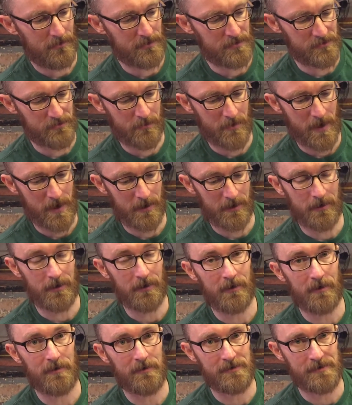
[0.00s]
the
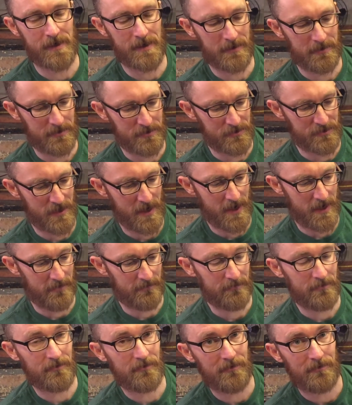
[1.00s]
sprocket goes on the
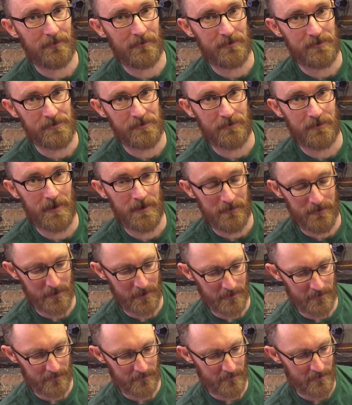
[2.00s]
shaft. There's a right
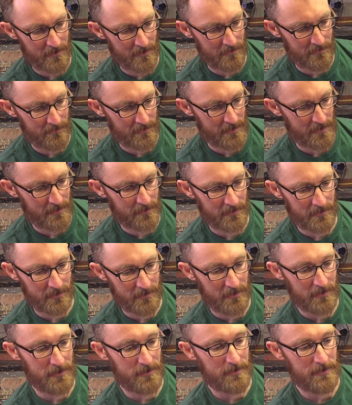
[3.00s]
way and a wrong way, and
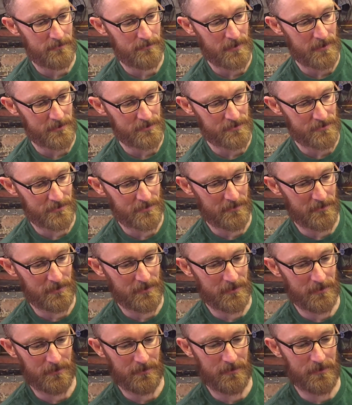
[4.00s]
you need to make sure
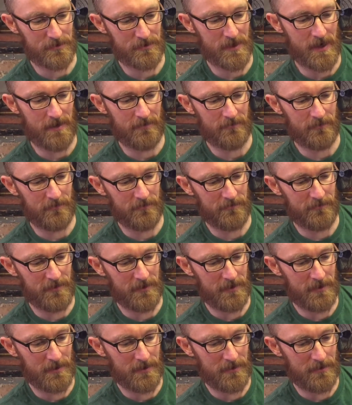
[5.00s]
that the shaft will
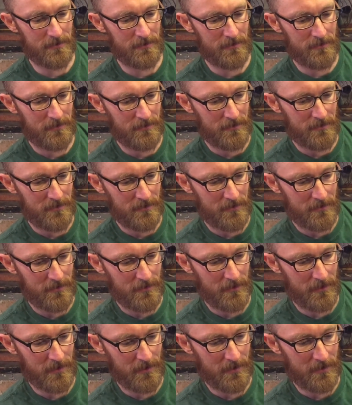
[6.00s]
fit in
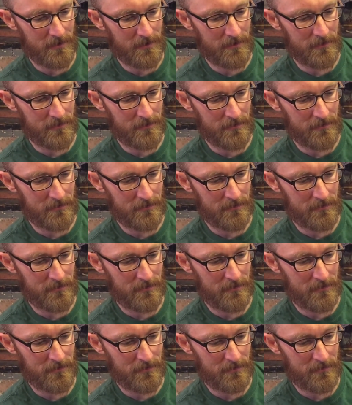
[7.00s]
and
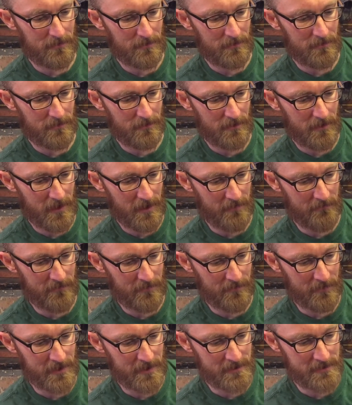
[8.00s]
have
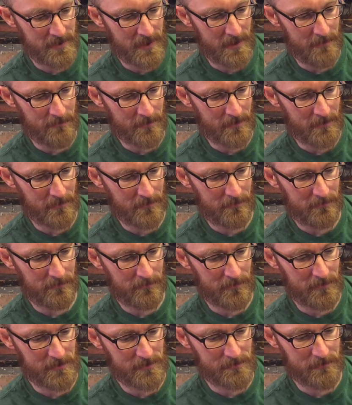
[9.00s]
the right taper
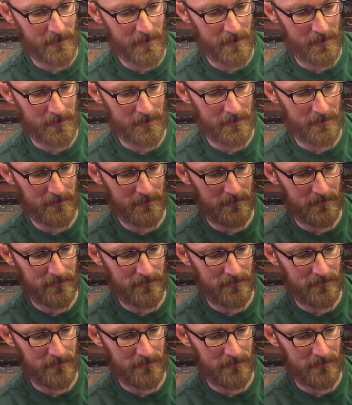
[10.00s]
with the sprocket.